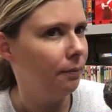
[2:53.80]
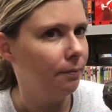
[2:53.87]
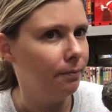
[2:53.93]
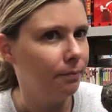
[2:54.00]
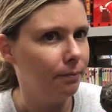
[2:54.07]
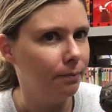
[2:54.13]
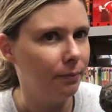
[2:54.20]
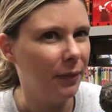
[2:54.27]

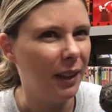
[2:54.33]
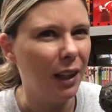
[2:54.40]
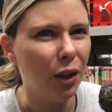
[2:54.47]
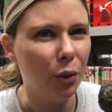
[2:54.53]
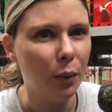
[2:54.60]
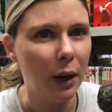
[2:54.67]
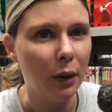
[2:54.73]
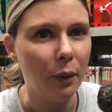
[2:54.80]
Little
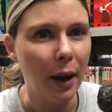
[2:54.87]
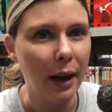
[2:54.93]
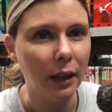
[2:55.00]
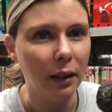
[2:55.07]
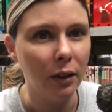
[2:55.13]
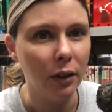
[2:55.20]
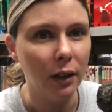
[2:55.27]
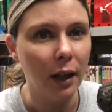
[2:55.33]
Red
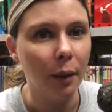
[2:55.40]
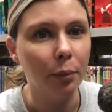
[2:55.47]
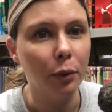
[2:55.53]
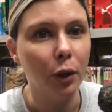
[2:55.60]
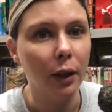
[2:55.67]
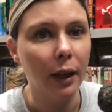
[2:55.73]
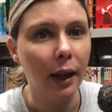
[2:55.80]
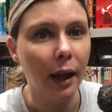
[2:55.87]
Riding Hood kept
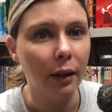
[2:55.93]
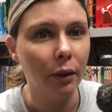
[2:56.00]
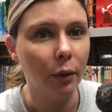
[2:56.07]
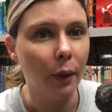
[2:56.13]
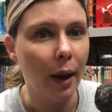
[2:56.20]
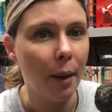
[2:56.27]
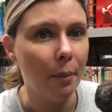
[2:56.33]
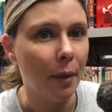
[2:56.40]
looking at her
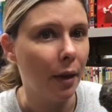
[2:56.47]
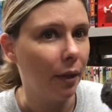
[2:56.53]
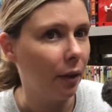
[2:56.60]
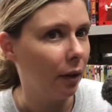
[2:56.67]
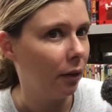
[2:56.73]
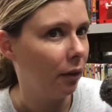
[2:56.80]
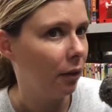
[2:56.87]
grandmother.